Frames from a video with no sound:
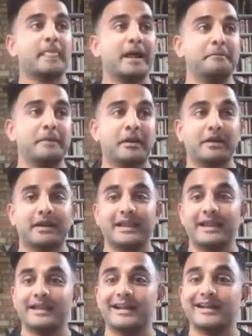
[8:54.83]

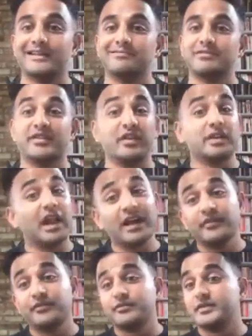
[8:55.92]
American civic
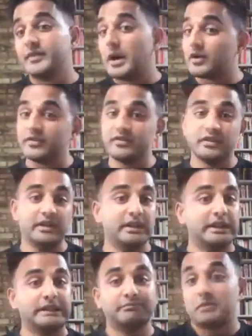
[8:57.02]
life,
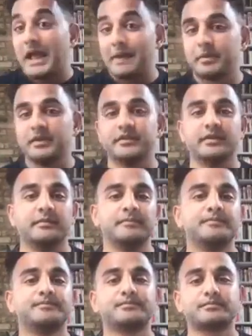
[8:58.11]
democracy,
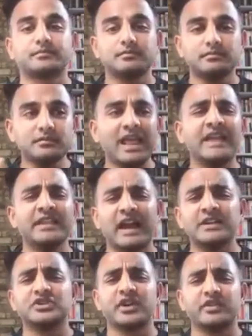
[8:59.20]
capitalism, and the
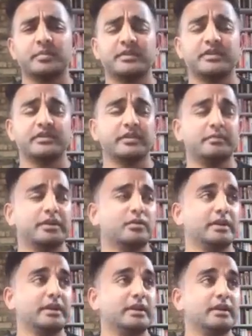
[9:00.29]
kind of juxtaposition
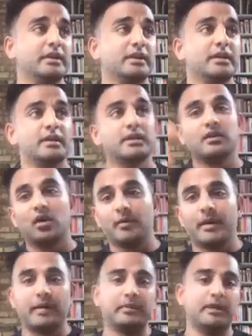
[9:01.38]
between
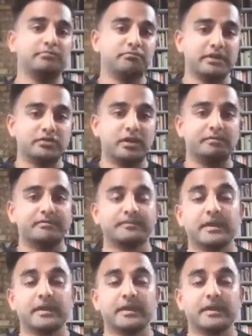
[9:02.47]
Obama and Trump.